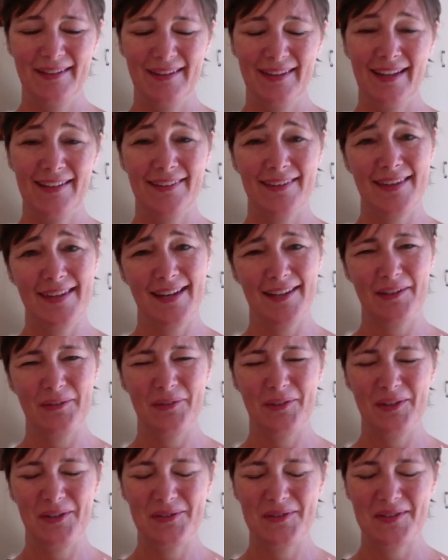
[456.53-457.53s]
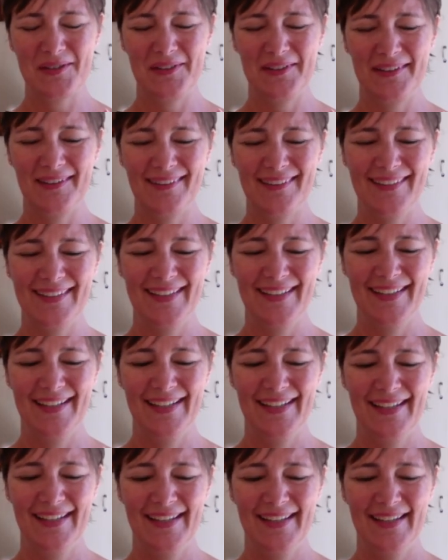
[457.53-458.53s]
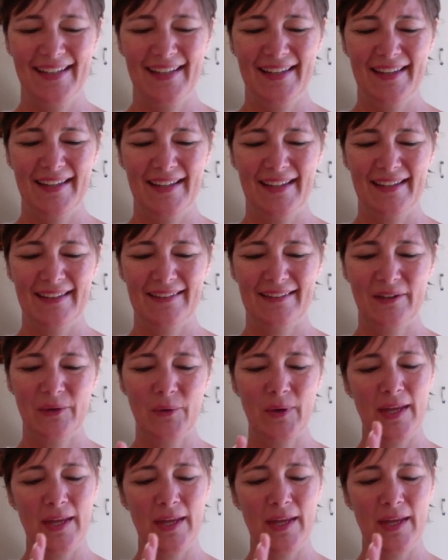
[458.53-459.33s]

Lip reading: That's the next video series. So